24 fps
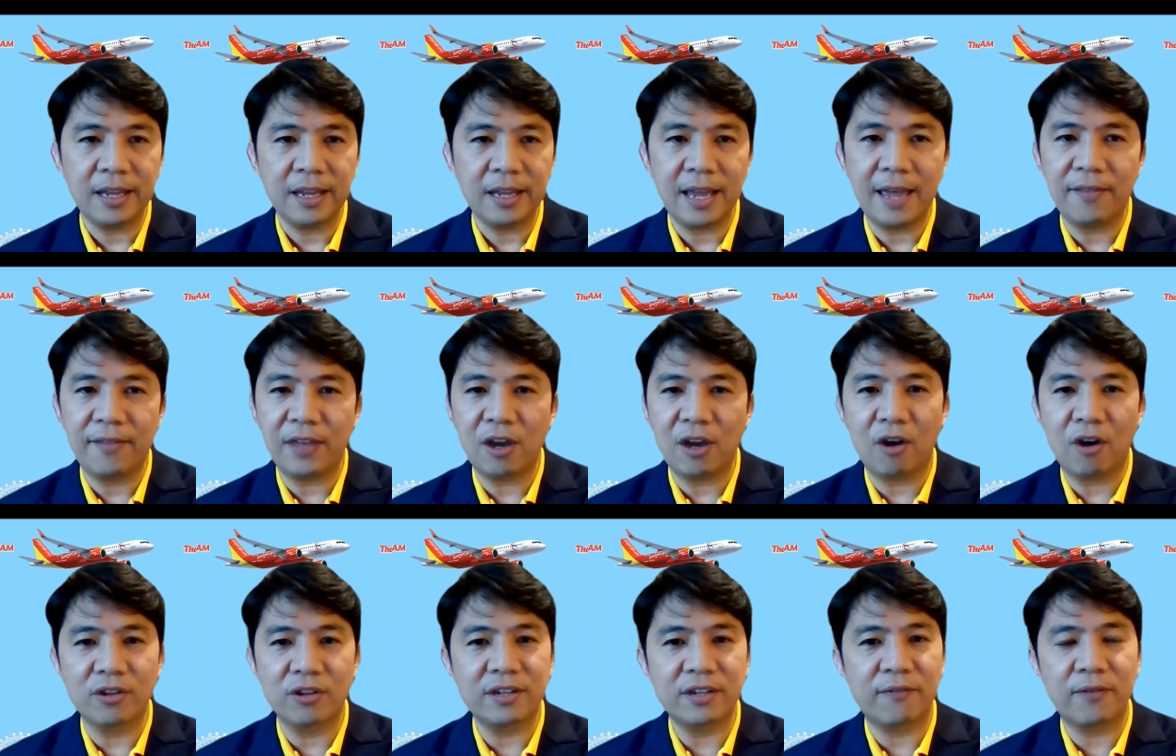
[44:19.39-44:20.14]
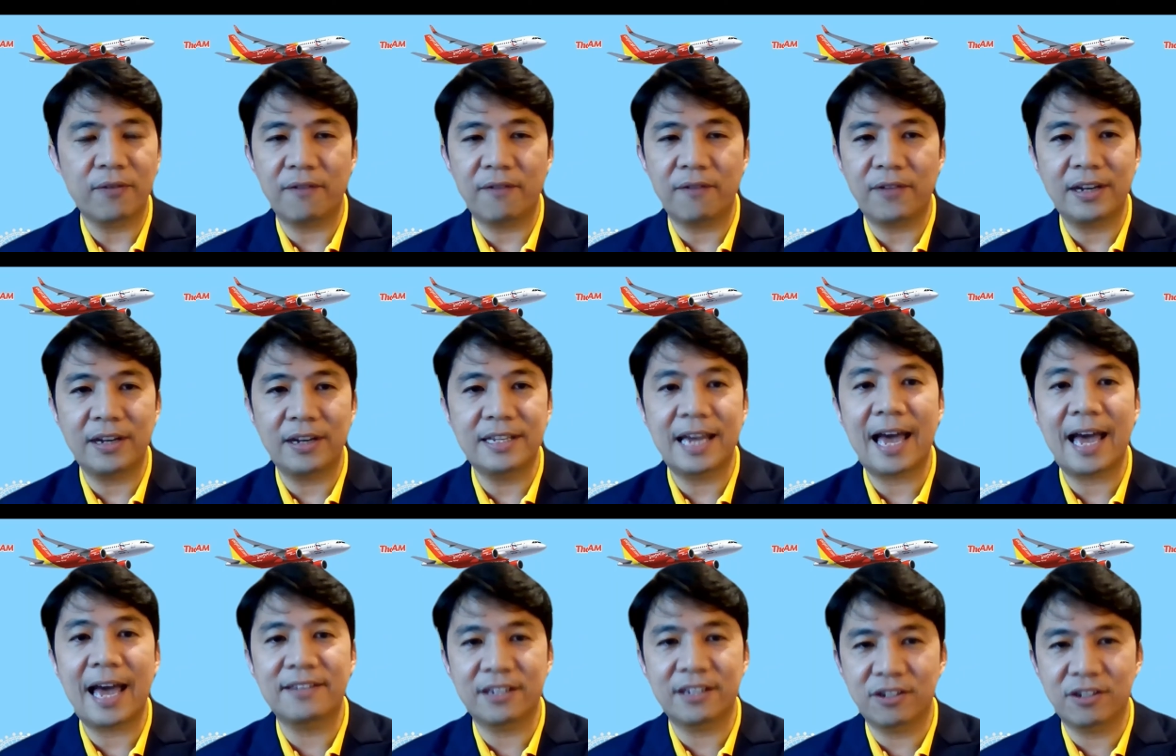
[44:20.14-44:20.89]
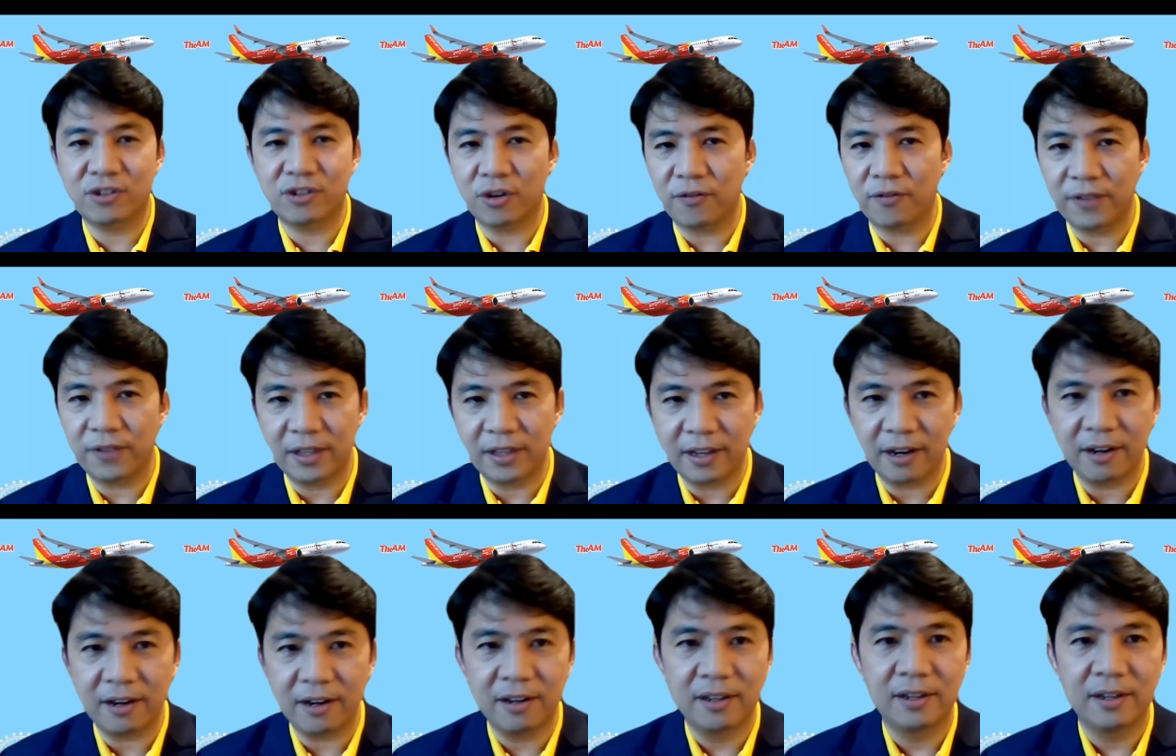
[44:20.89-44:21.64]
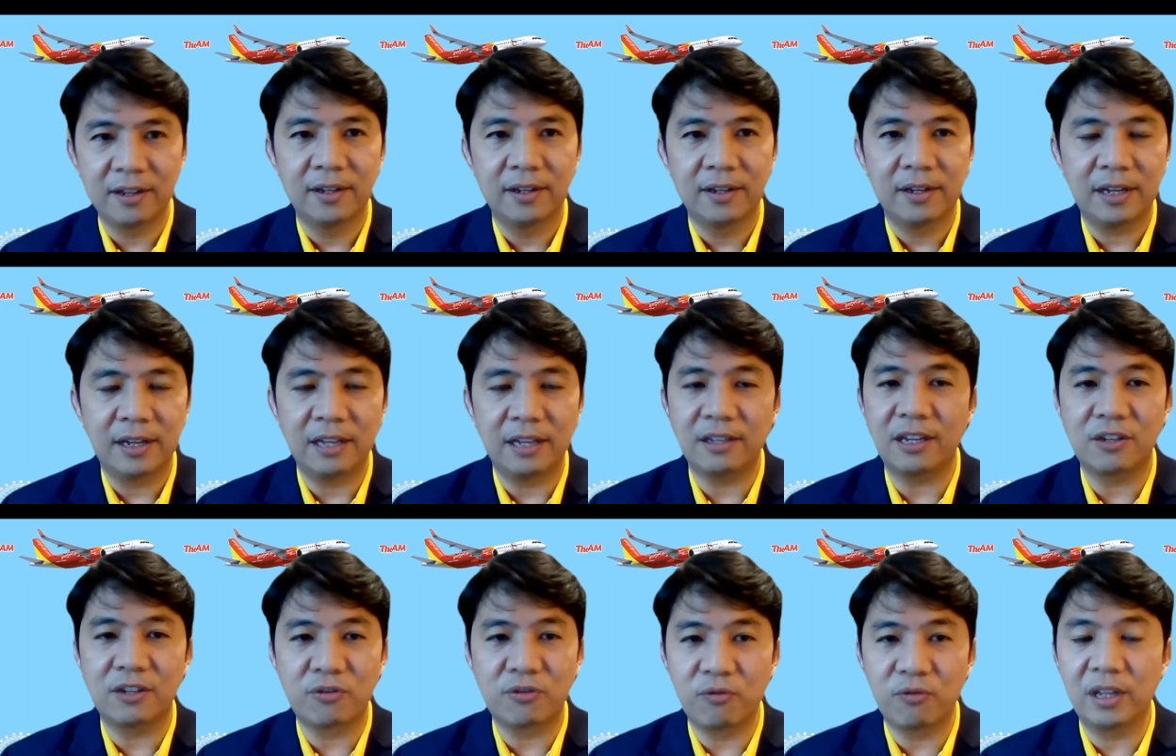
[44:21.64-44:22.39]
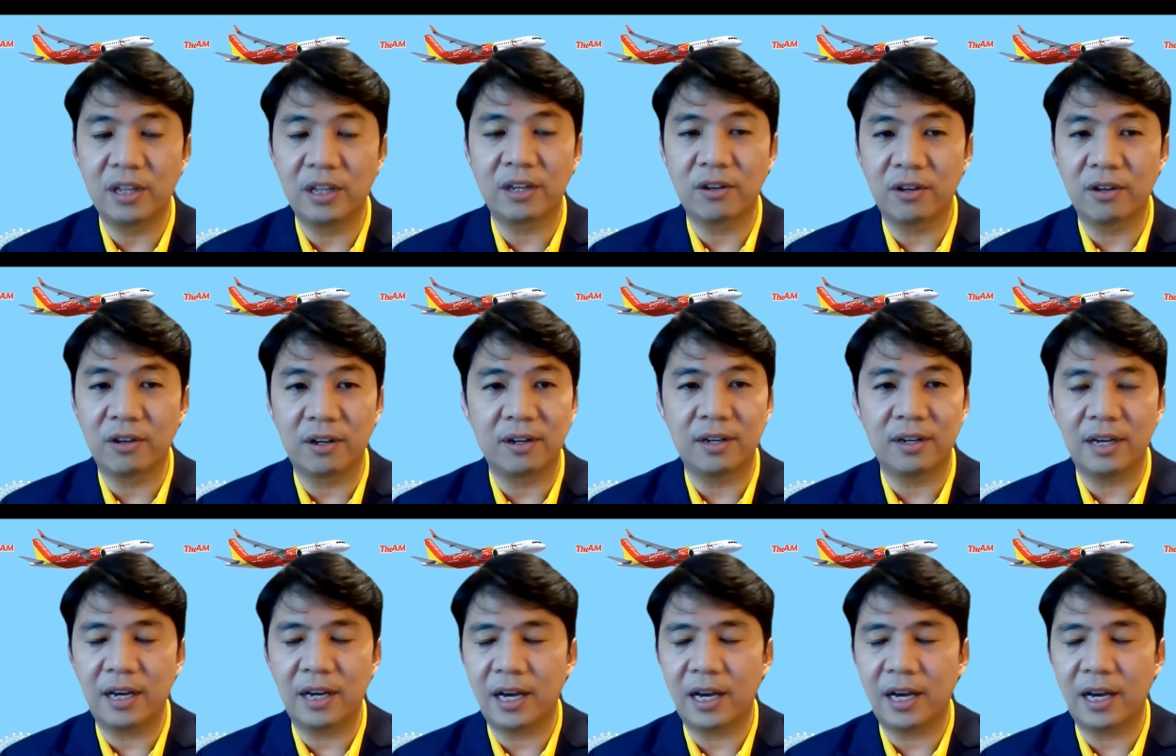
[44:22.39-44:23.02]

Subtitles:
and they also have fantastic surfing there. It's really good.